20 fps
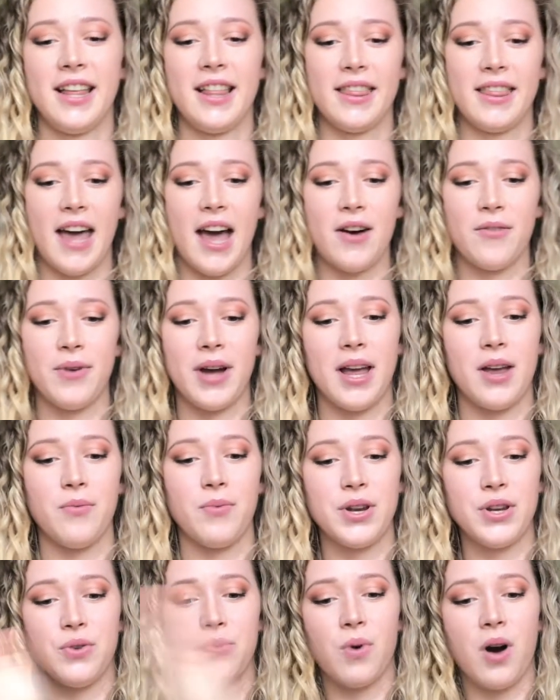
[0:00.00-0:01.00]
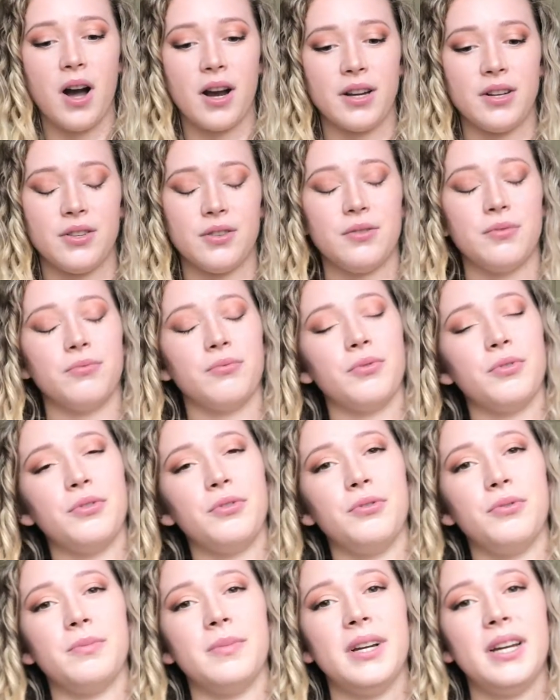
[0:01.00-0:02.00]
That way, when you walk into the
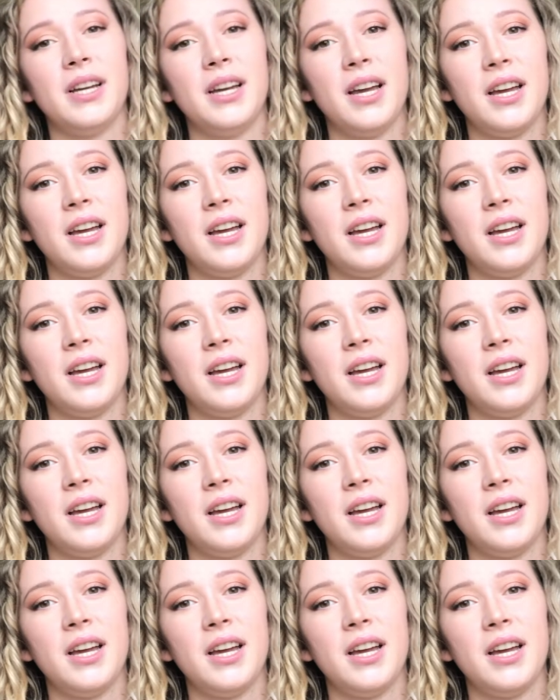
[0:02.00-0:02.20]
room,